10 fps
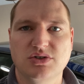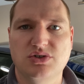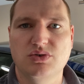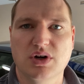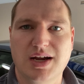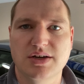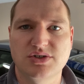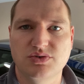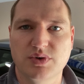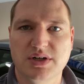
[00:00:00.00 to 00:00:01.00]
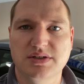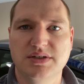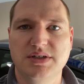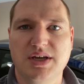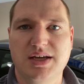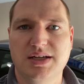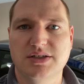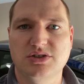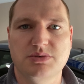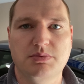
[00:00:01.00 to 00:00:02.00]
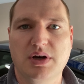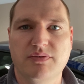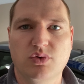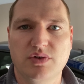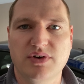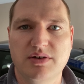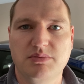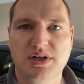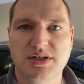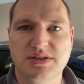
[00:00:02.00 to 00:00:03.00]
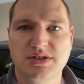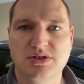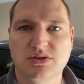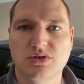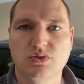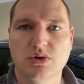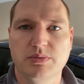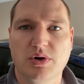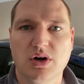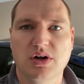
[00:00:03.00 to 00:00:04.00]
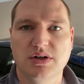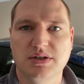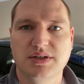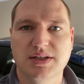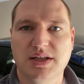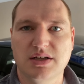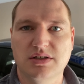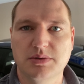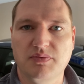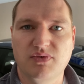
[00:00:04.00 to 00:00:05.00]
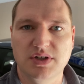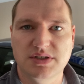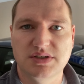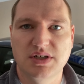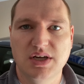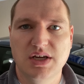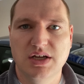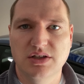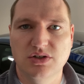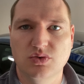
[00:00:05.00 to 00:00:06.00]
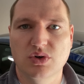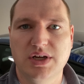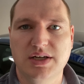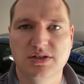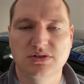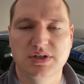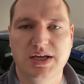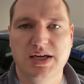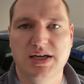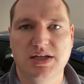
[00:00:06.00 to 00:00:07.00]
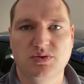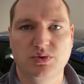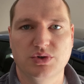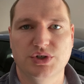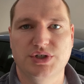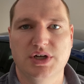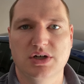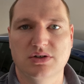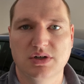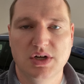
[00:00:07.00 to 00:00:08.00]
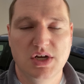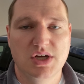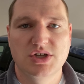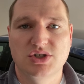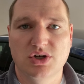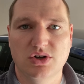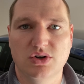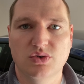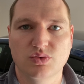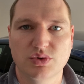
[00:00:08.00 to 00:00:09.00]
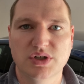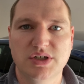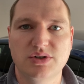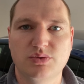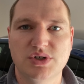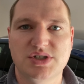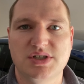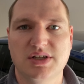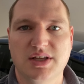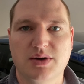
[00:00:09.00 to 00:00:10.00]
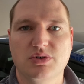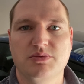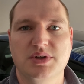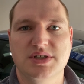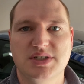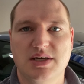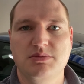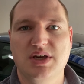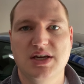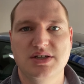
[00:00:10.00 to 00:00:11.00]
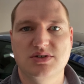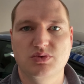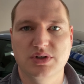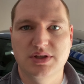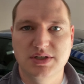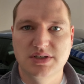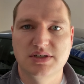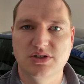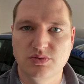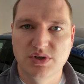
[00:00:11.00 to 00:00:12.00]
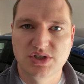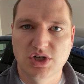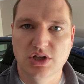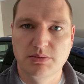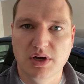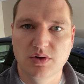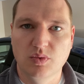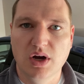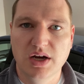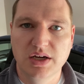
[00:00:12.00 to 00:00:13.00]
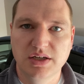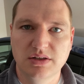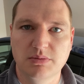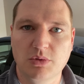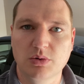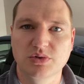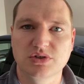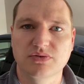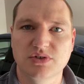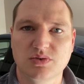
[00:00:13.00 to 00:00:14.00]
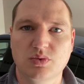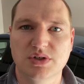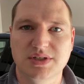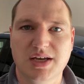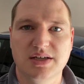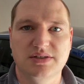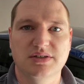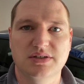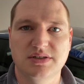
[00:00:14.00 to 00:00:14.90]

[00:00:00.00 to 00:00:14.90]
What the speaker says: to our house directly, and took them about 45 minutes. He took the door apart, got that clip fixed in the door handle, and we were good to go. So really wish that that would have been the same case with this situation on the Model Y. The mobile service was excellent,